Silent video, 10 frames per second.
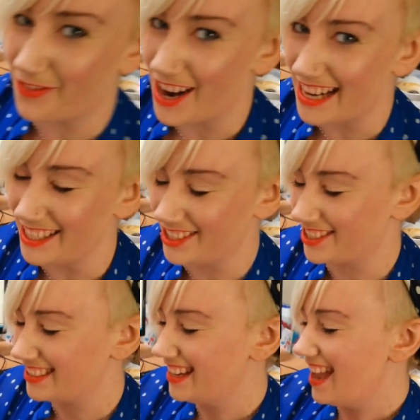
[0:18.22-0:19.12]

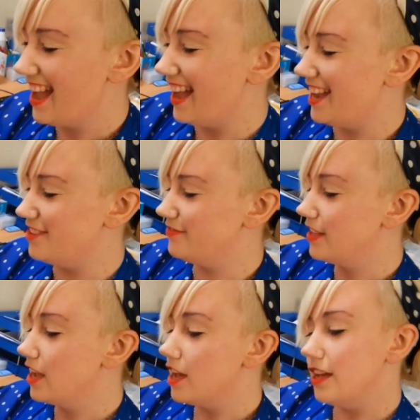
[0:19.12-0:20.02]
French. Um,
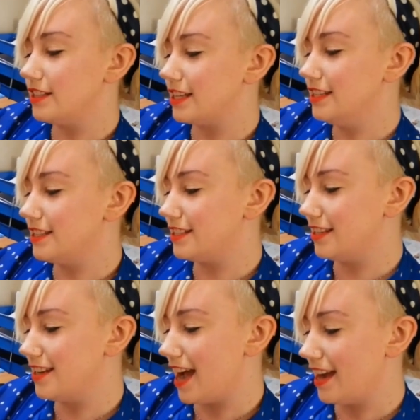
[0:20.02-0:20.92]
it's
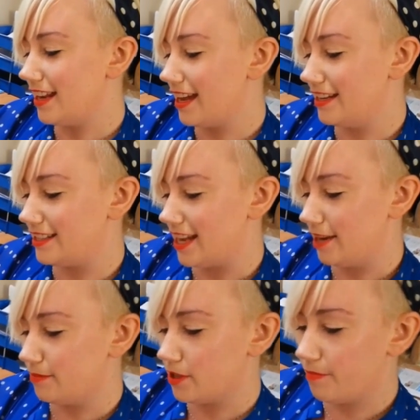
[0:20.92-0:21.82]
instant eyeliner
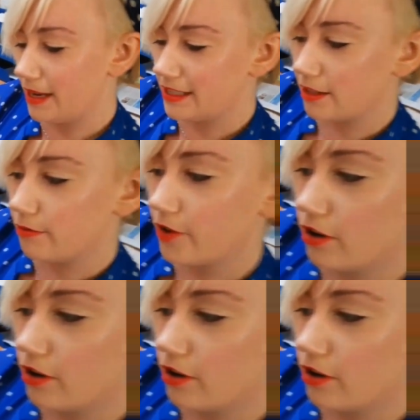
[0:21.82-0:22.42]
tape, so basically we've